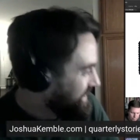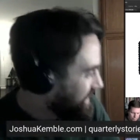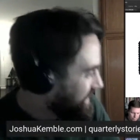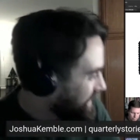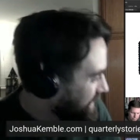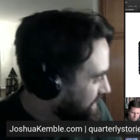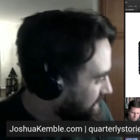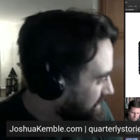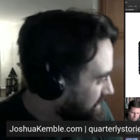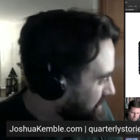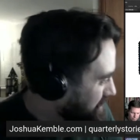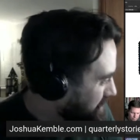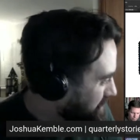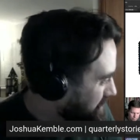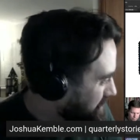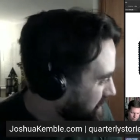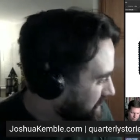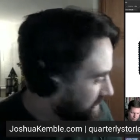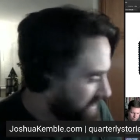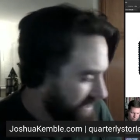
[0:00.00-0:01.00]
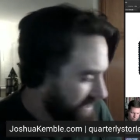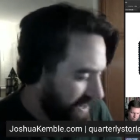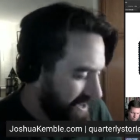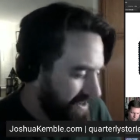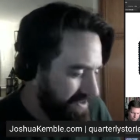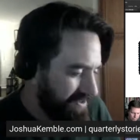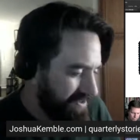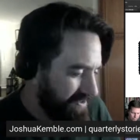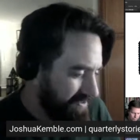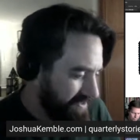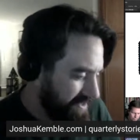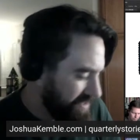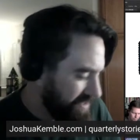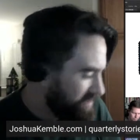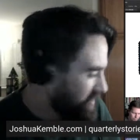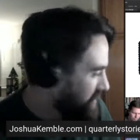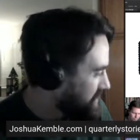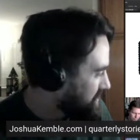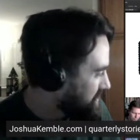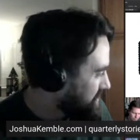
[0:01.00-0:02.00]
I don't know.
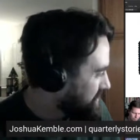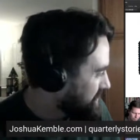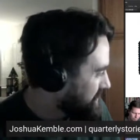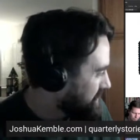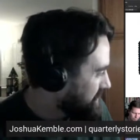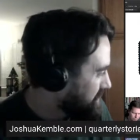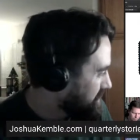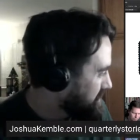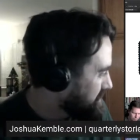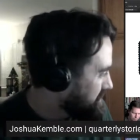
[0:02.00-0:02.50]
It's hard to know.